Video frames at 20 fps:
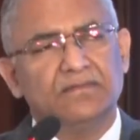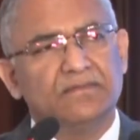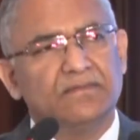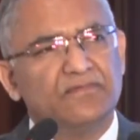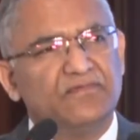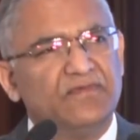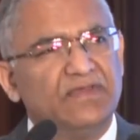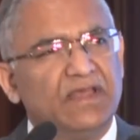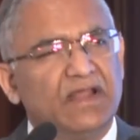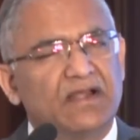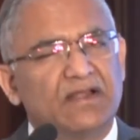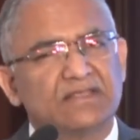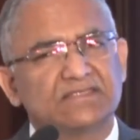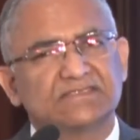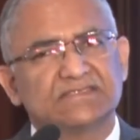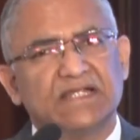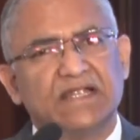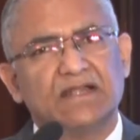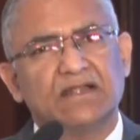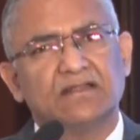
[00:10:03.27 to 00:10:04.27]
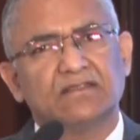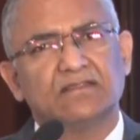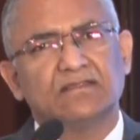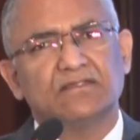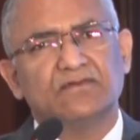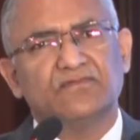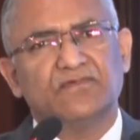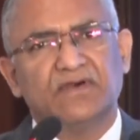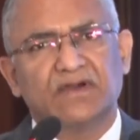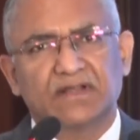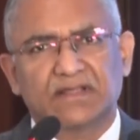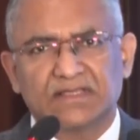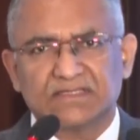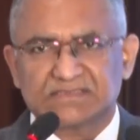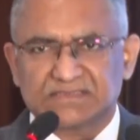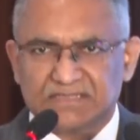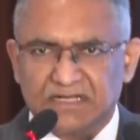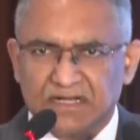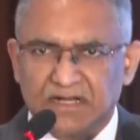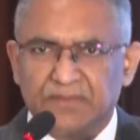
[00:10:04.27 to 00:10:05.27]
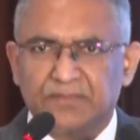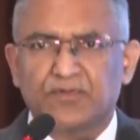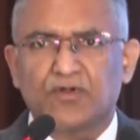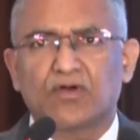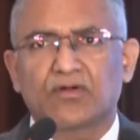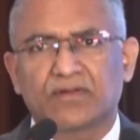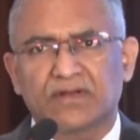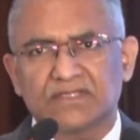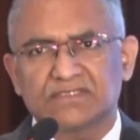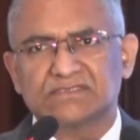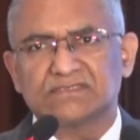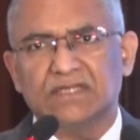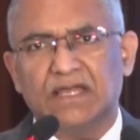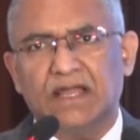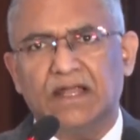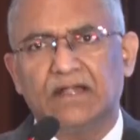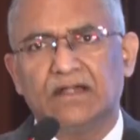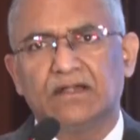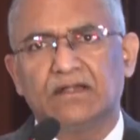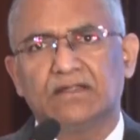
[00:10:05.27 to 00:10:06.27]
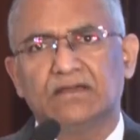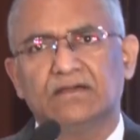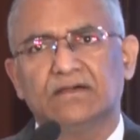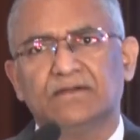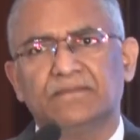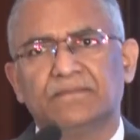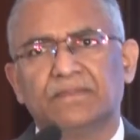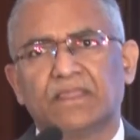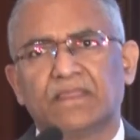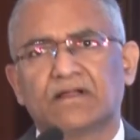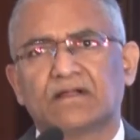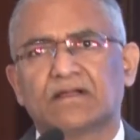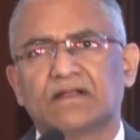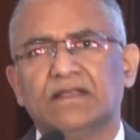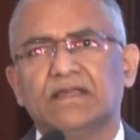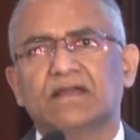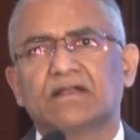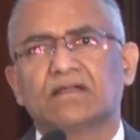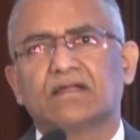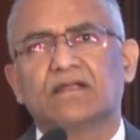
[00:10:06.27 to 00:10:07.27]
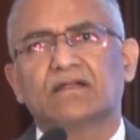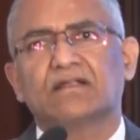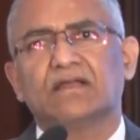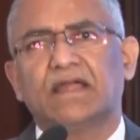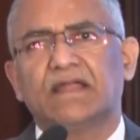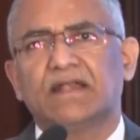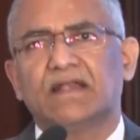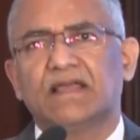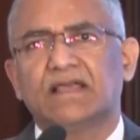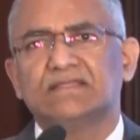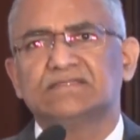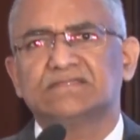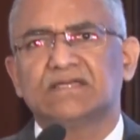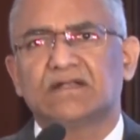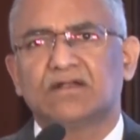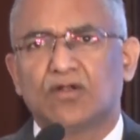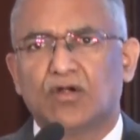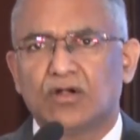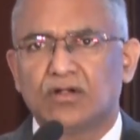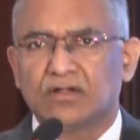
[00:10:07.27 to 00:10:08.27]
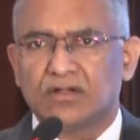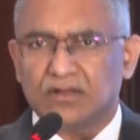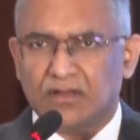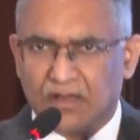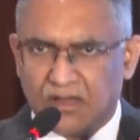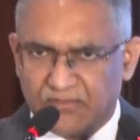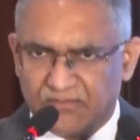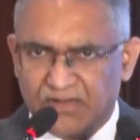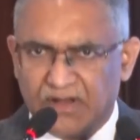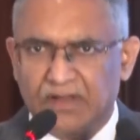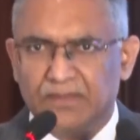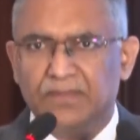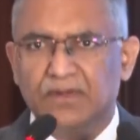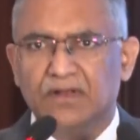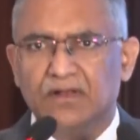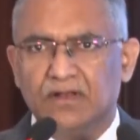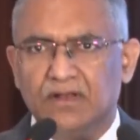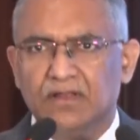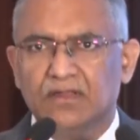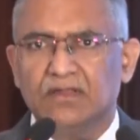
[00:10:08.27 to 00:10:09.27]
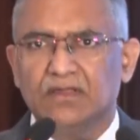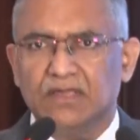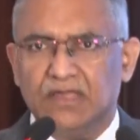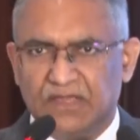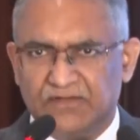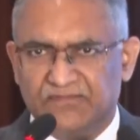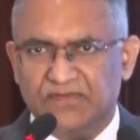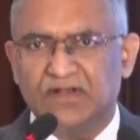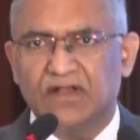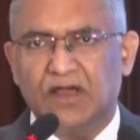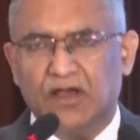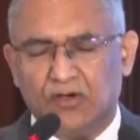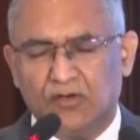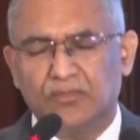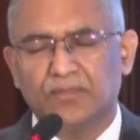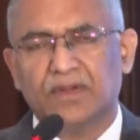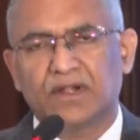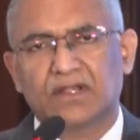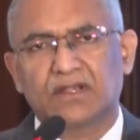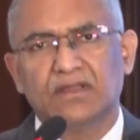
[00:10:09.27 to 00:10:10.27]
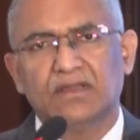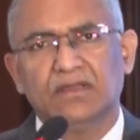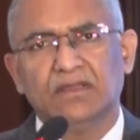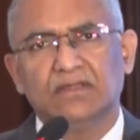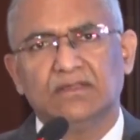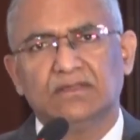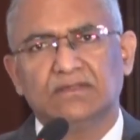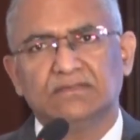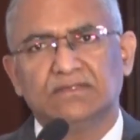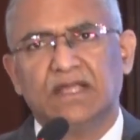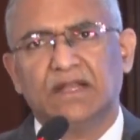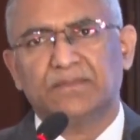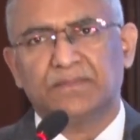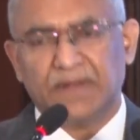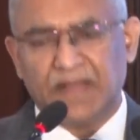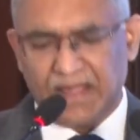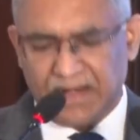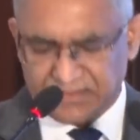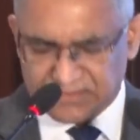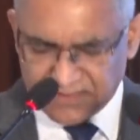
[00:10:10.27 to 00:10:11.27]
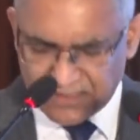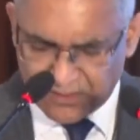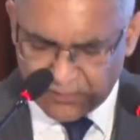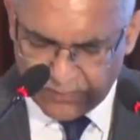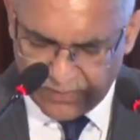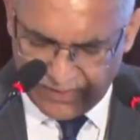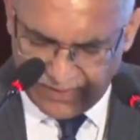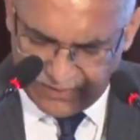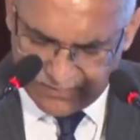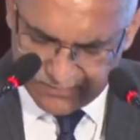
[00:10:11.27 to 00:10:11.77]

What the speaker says: we understand work is still in progress and clear-cut guidelines are not available even now, but that plan is underway.